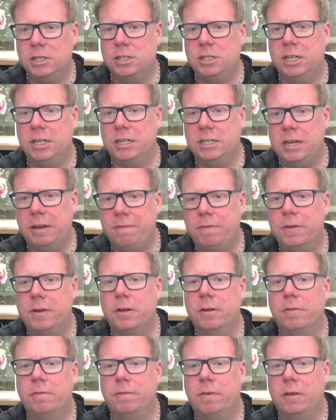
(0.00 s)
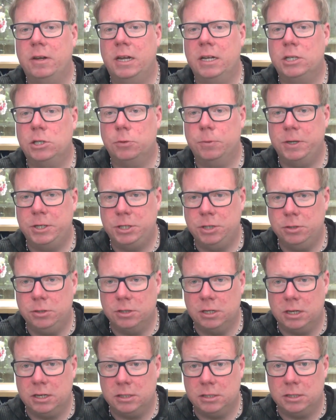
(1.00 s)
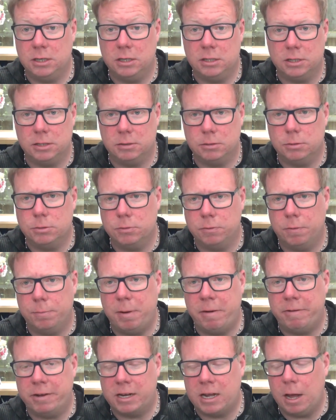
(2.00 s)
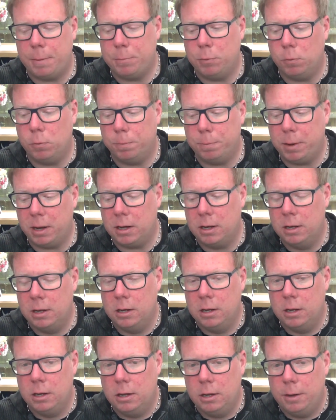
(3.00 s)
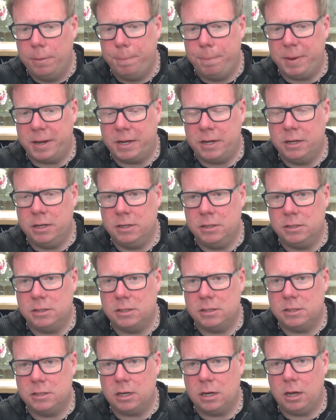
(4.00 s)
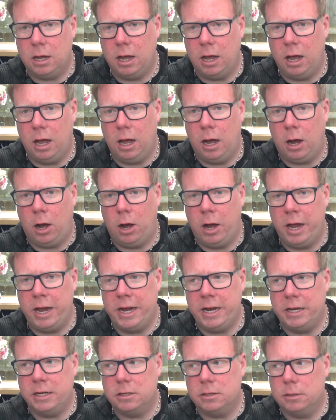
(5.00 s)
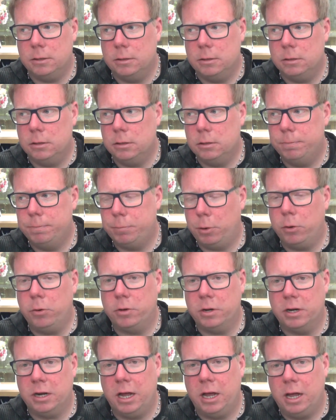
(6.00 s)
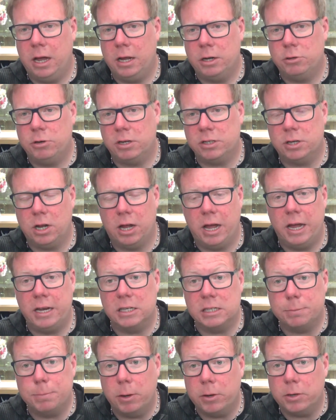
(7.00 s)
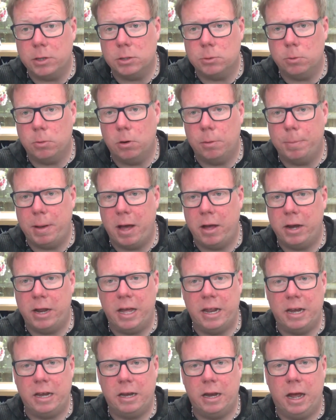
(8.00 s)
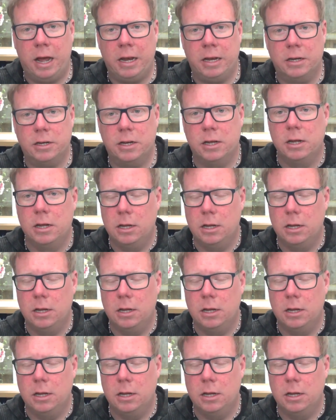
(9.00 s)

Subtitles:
significant financial issues as a sort of married couple, but because I'd broken our trust, I hadn't spoken to her about it, and